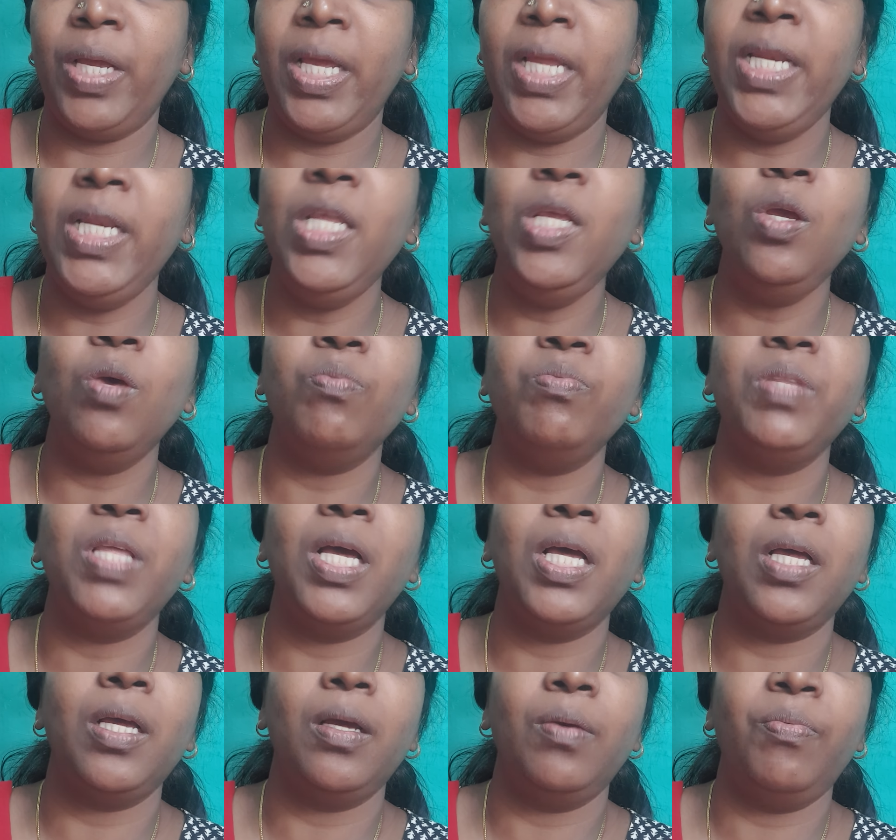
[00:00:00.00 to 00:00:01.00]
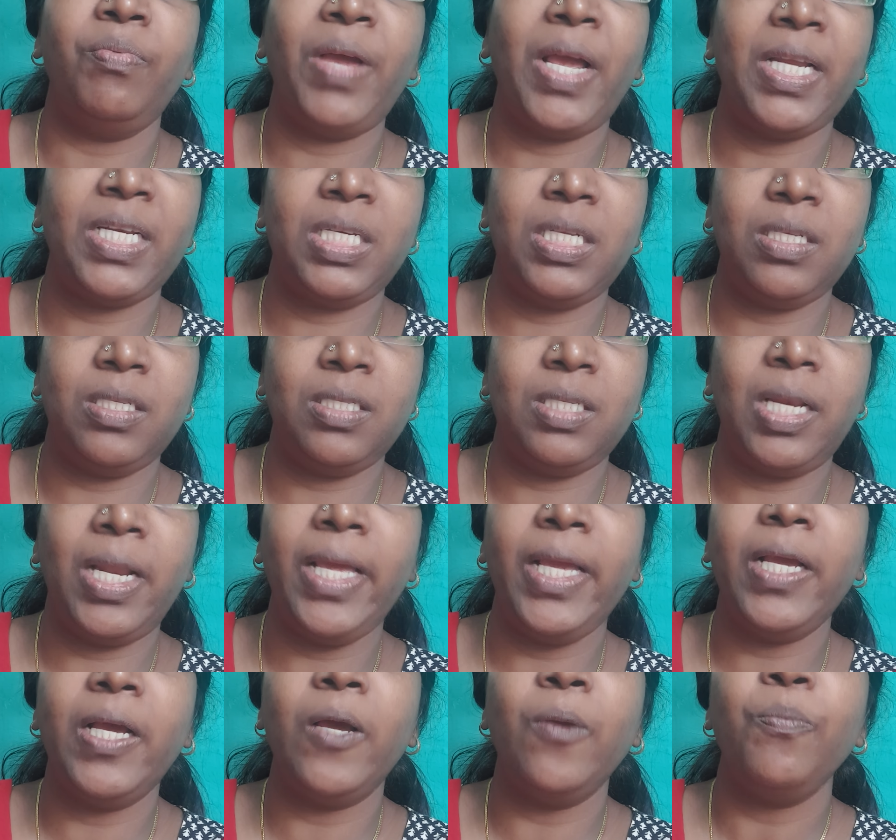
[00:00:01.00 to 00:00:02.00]
any of the factors,
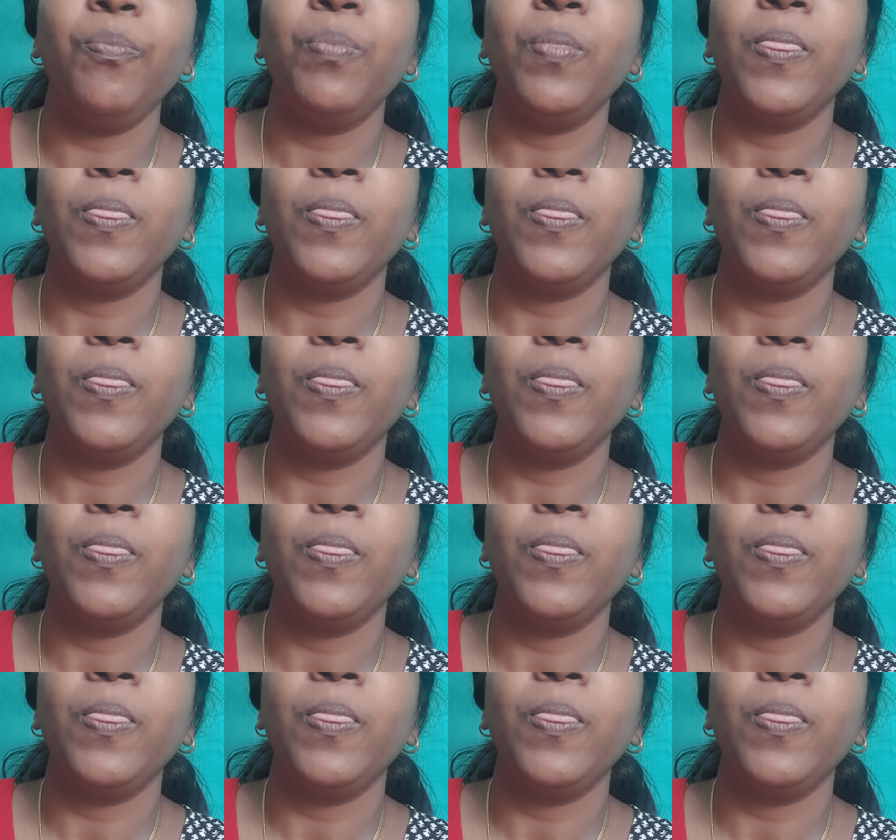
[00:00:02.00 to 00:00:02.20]
like